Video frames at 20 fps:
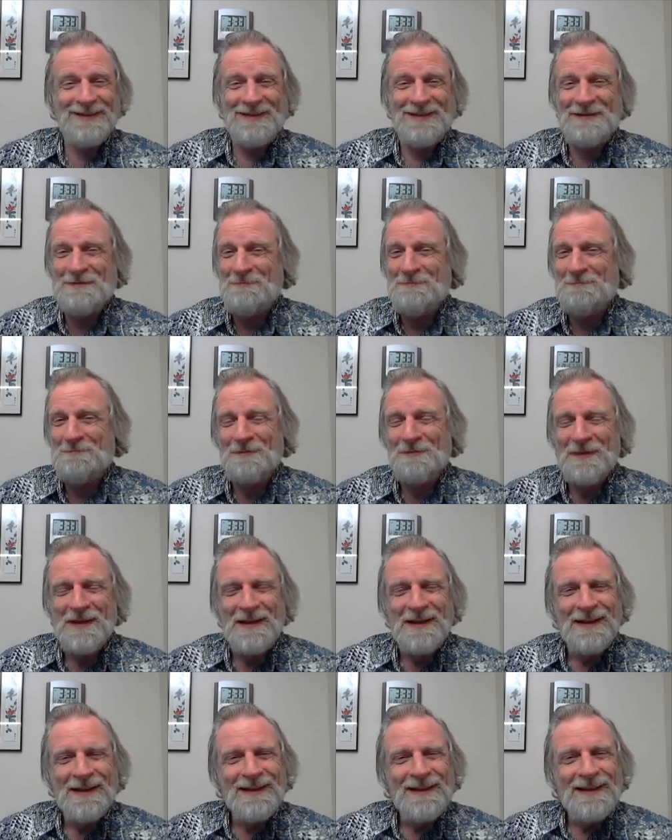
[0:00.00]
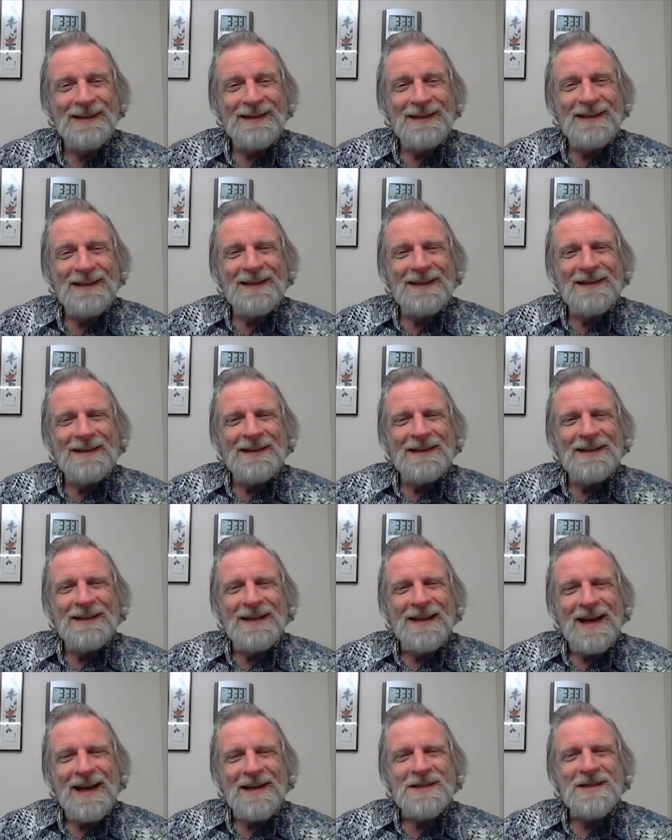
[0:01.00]
hmm.
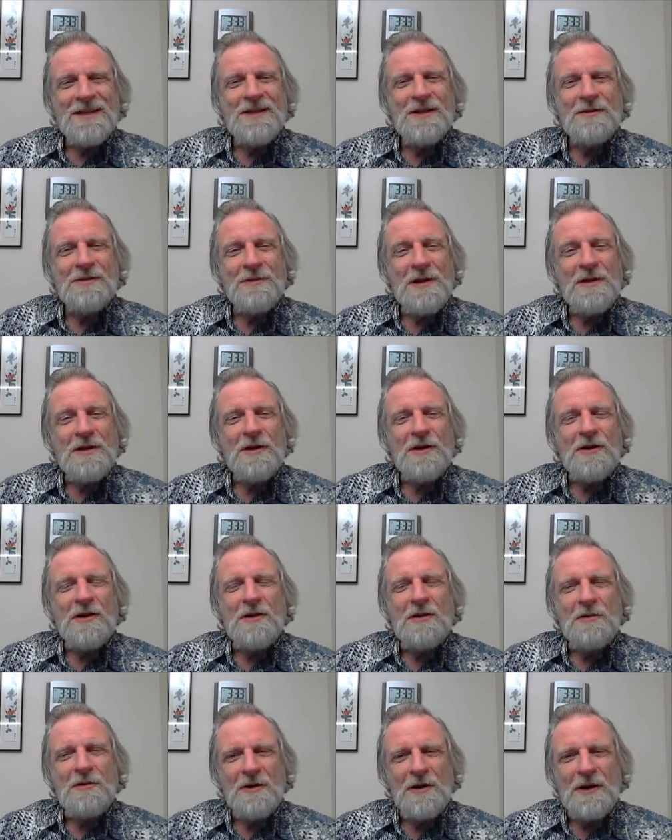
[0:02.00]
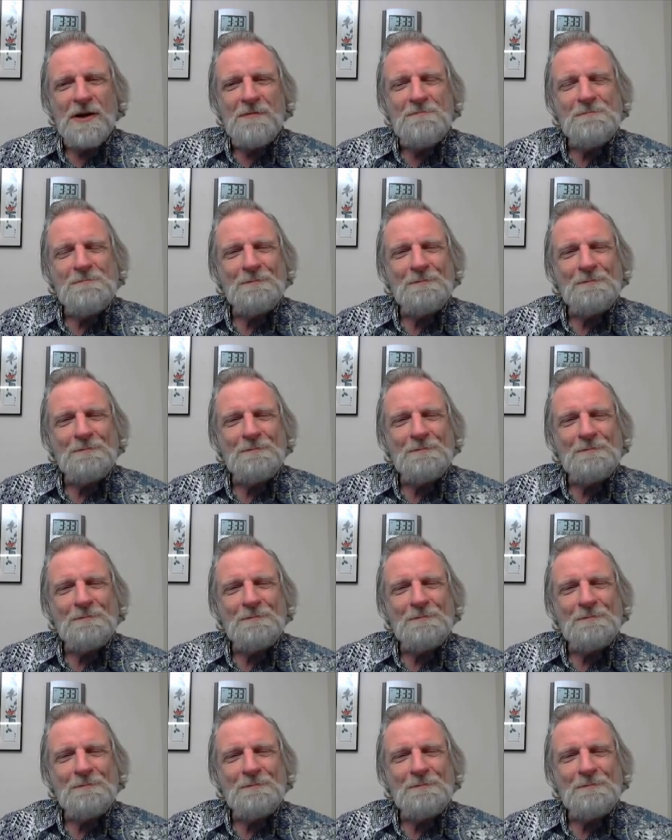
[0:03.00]
Yes, three thirty-three.